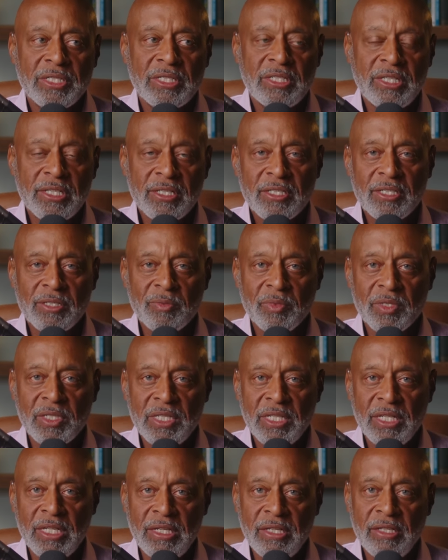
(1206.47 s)
systems
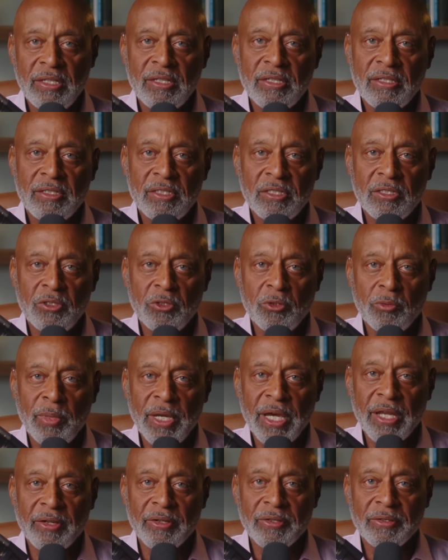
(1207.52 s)
need to do
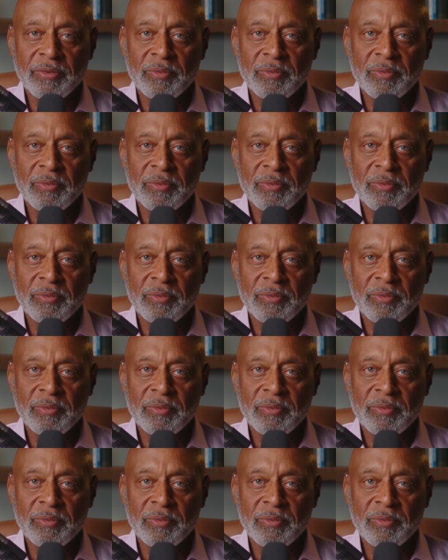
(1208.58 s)
better.